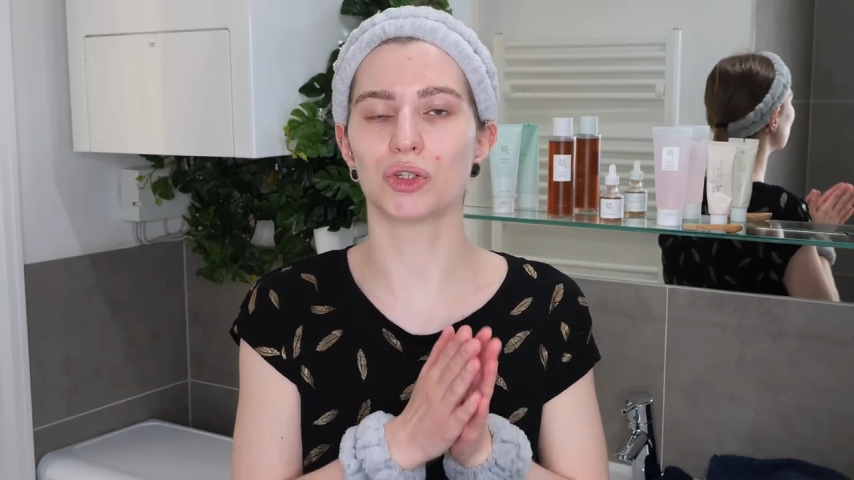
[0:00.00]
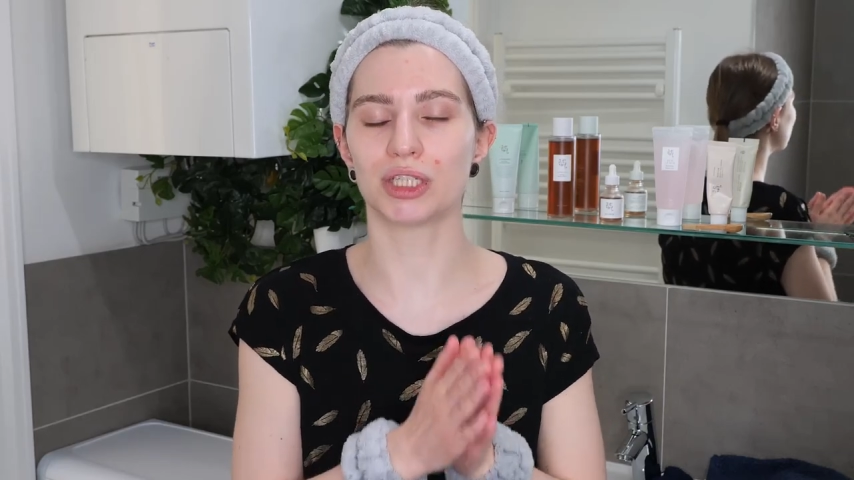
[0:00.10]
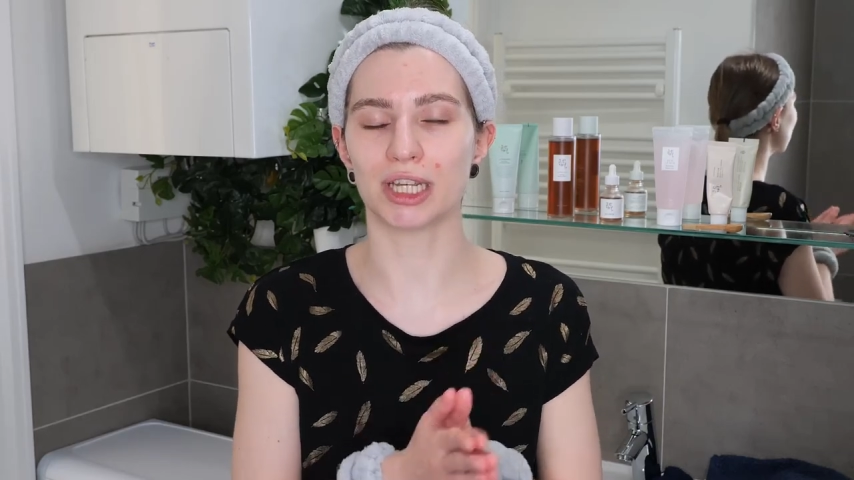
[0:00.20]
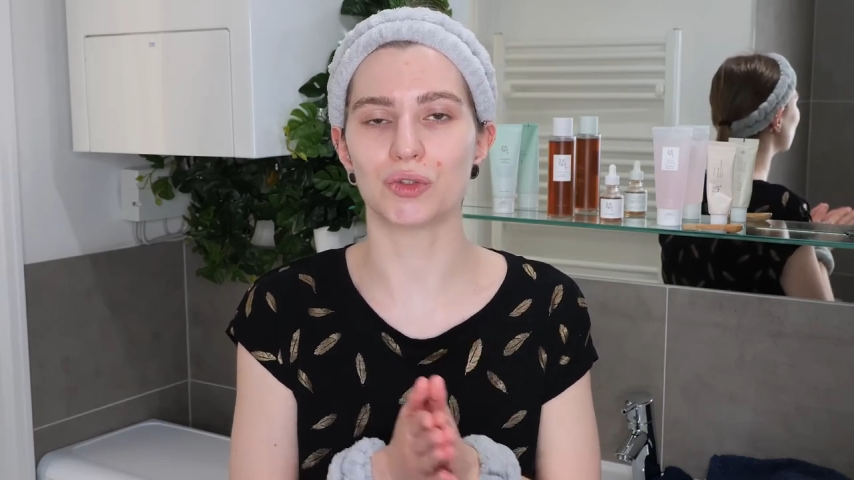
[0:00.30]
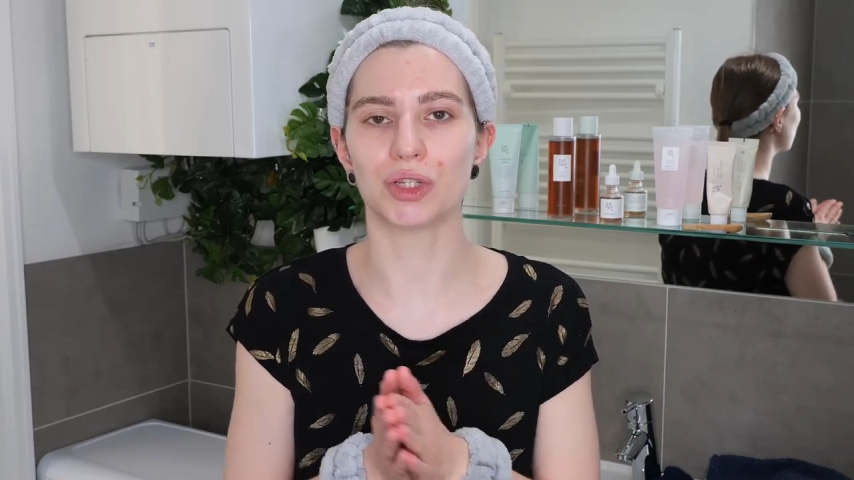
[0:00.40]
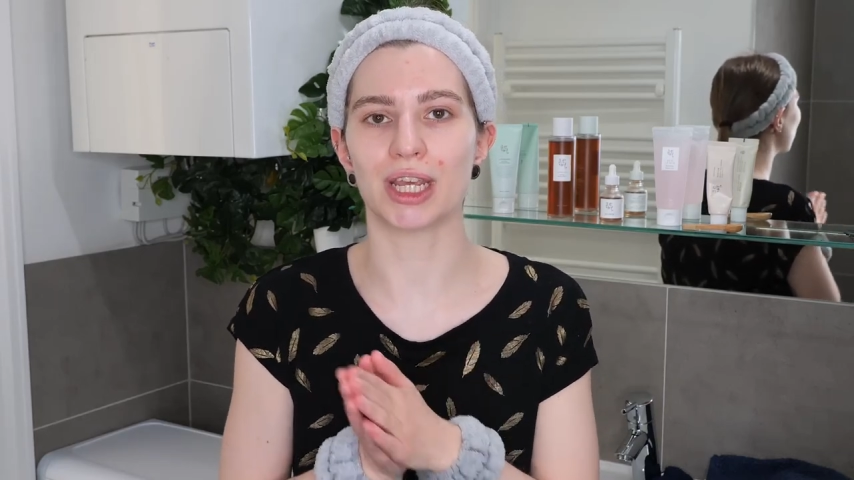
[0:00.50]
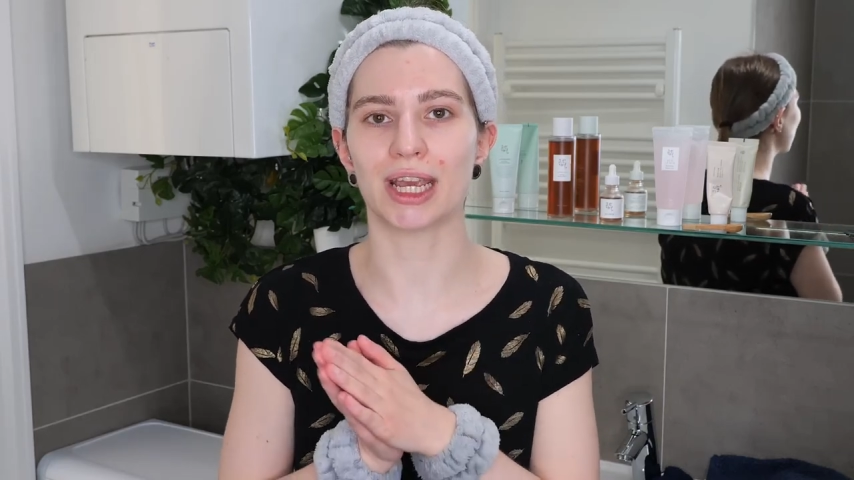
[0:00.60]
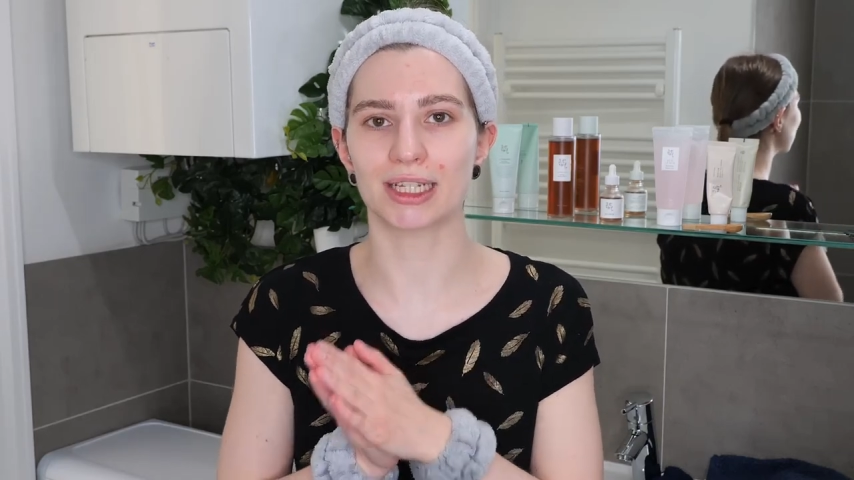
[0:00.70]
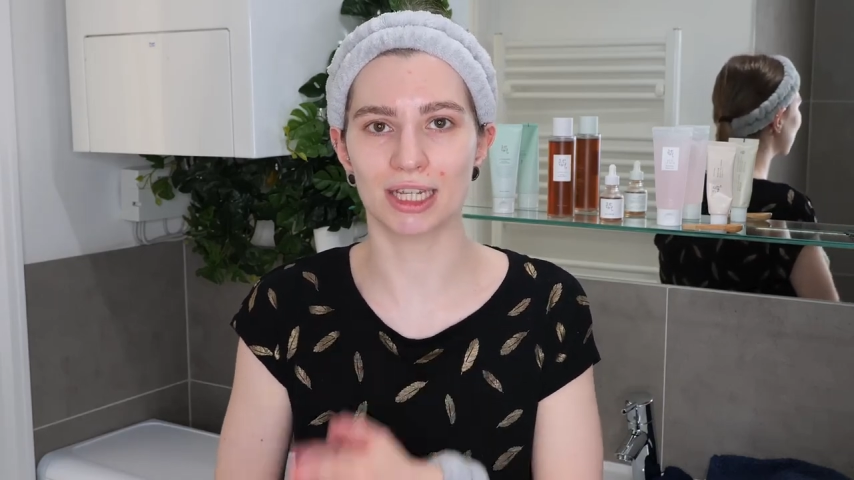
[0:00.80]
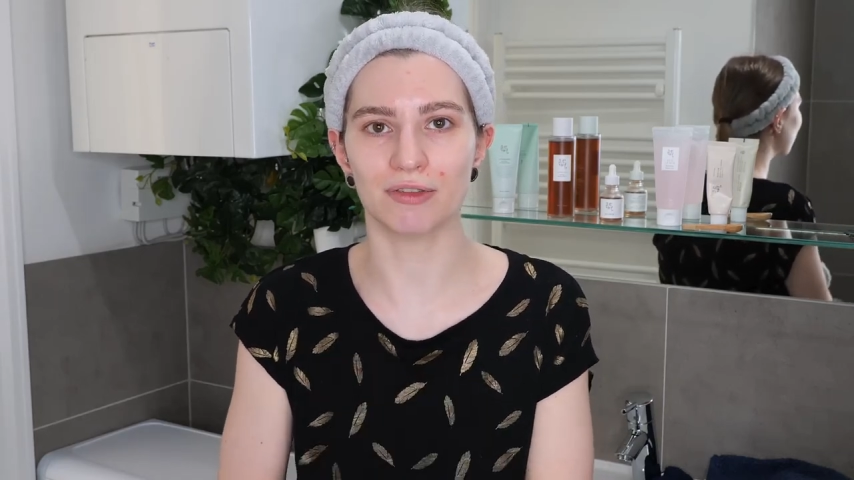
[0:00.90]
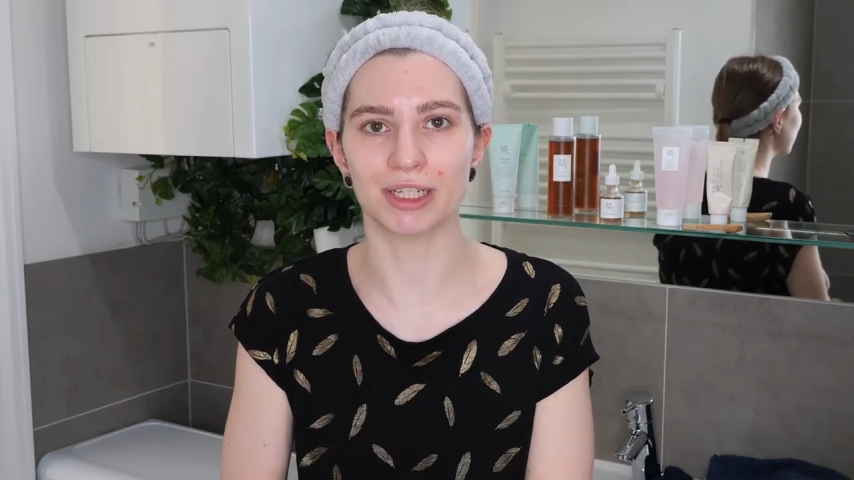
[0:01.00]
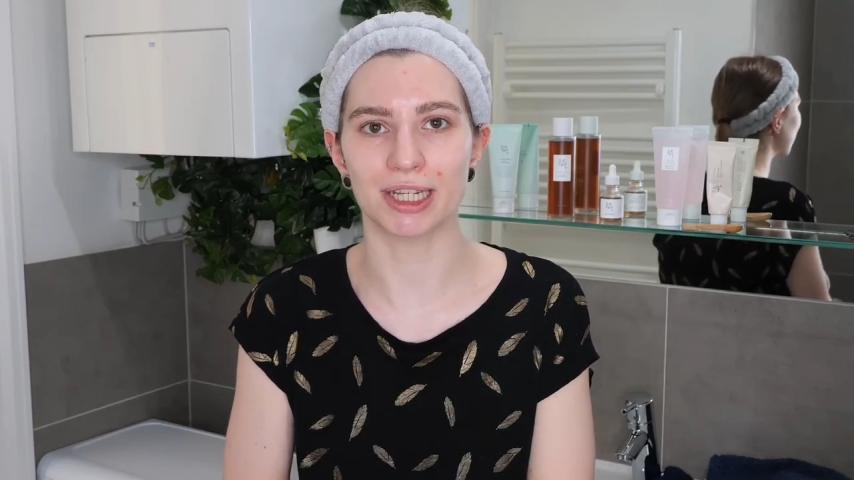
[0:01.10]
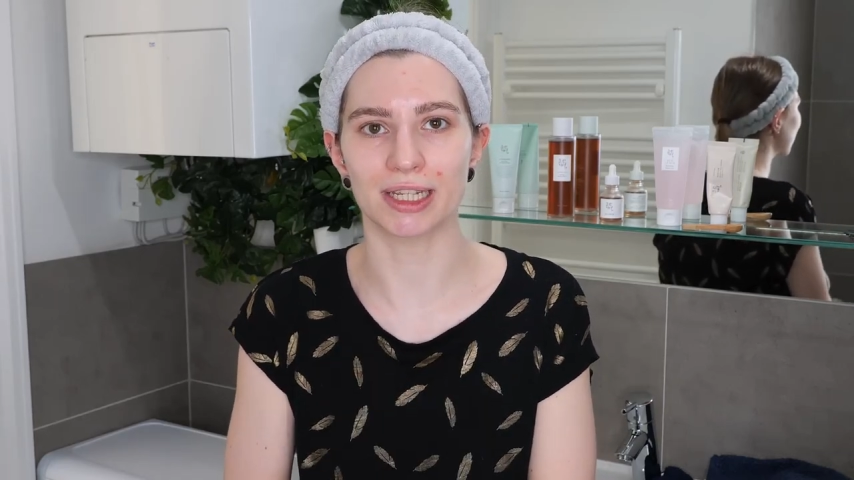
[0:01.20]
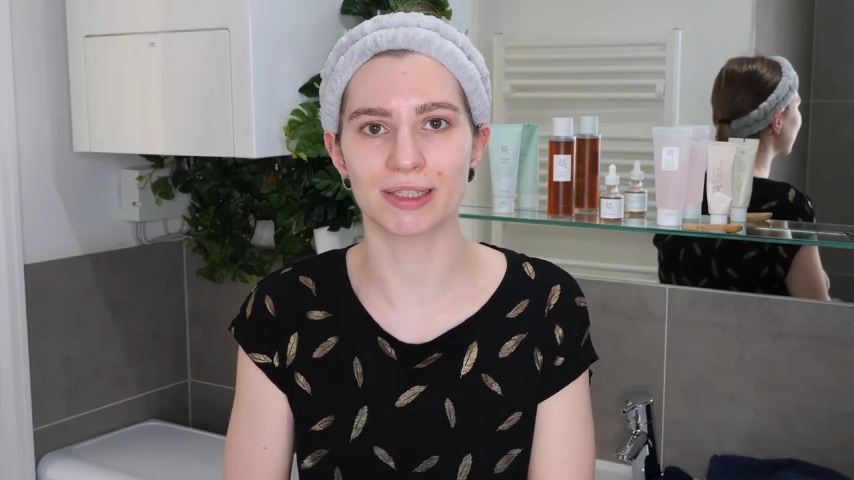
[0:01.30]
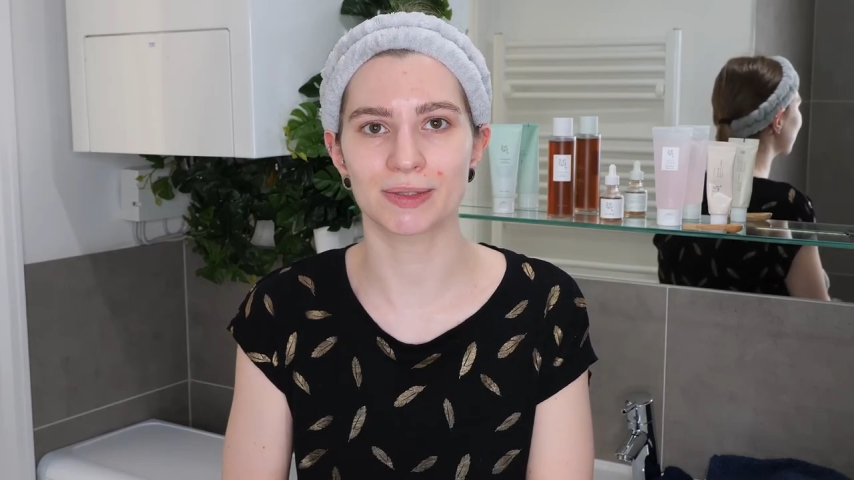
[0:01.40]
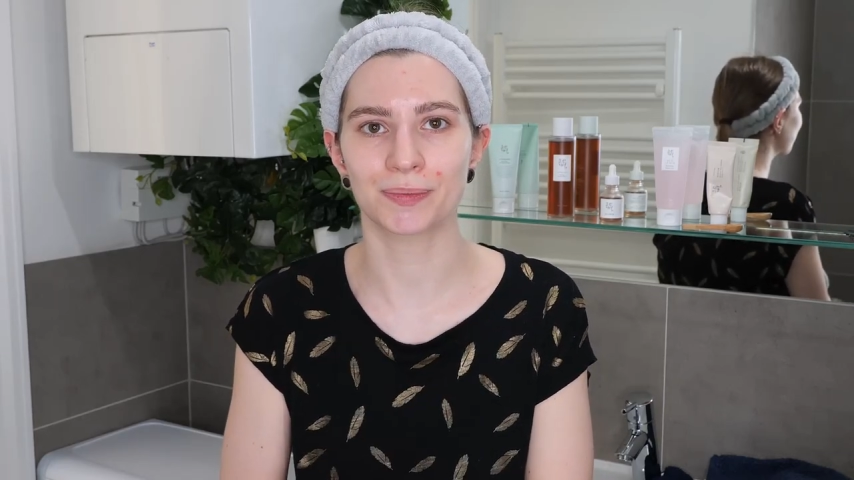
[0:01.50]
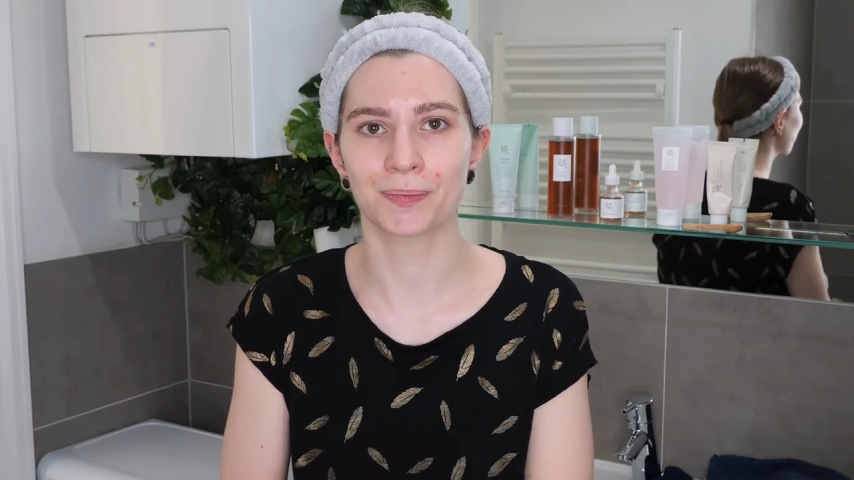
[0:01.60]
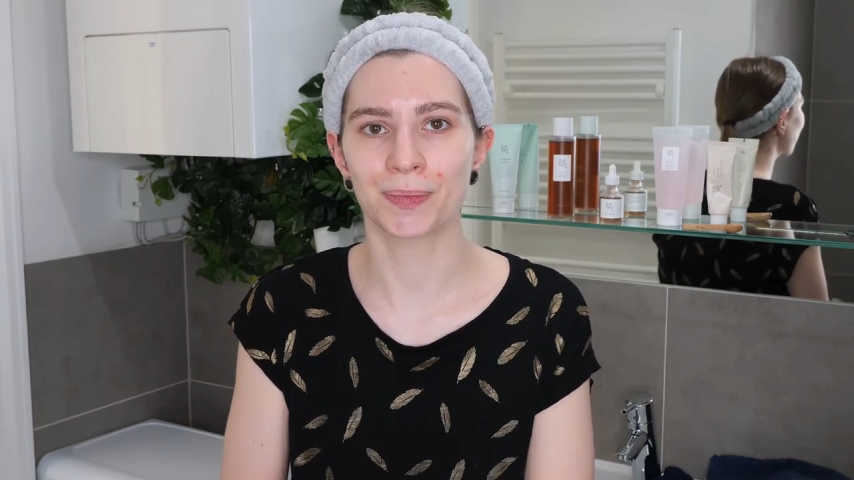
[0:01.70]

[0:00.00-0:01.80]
your day-to-day activities.